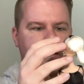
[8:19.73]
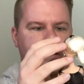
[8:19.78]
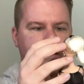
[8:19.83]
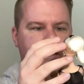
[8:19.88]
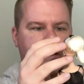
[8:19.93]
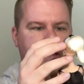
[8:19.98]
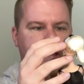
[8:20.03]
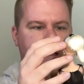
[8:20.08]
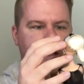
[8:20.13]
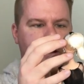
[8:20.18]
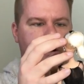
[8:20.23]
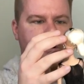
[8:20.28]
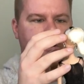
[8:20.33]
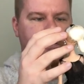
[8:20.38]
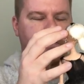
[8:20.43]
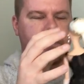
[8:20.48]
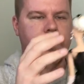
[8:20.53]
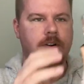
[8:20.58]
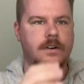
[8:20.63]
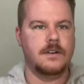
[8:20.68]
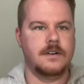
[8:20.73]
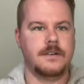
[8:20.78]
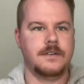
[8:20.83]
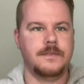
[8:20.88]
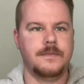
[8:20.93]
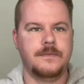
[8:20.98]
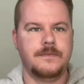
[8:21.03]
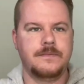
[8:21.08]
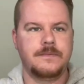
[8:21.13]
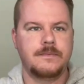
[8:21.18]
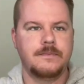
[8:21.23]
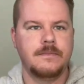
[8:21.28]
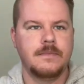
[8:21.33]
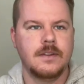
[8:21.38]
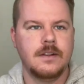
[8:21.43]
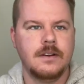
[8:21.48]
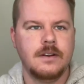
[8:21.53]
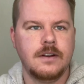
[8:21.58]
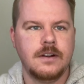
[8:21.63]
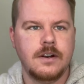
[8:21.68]
get over
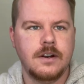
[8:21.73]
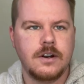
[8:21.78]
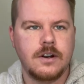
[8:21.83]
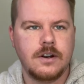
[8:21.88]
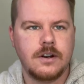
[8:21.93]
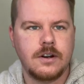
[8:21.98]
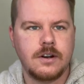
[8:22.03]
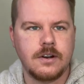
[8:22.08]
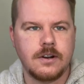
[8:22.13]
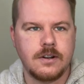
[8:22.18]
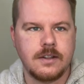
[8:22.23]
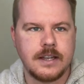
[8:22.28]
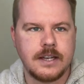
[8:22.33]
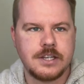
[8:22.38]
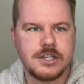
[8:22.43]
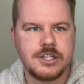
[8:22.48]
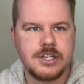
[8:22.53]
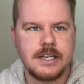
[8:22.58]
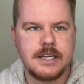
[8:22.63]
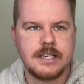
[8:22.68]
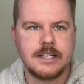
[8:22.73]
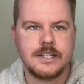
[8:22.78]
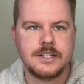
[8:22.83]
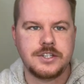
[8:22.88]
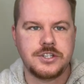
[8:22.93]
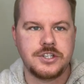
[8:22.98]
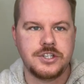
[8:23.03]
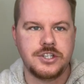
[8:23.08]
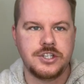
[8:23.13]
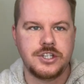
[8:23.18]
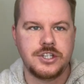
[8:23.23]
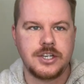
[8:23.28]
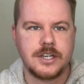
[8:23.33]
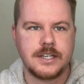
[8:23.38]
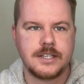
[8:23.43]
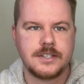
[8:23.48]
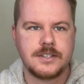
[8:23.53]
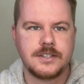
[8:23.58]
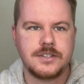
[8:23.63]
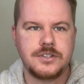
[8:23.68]
her. Like, she is
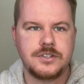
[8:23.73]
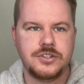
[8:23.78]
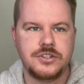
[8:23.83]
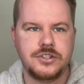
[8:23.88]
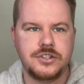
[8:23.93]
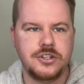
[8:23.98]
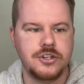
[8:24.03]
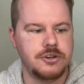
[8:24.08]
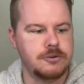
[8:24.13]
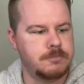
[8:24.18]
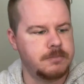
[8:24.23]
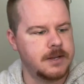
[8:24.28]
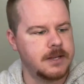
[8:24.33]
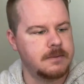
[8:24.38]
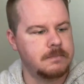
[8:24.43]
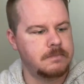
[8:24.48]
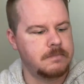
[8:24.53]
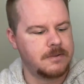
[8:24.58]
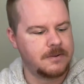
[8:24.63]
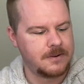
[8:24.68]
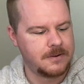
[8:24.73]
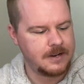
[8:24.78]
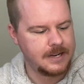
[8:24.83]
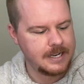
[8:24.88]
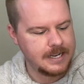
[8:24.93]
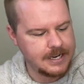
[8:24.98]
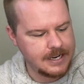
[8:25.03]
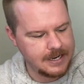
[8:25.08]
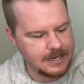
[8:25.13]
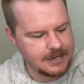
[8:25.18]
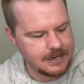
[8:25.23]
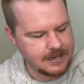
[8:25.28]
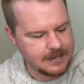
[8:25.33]
just stupid pretty.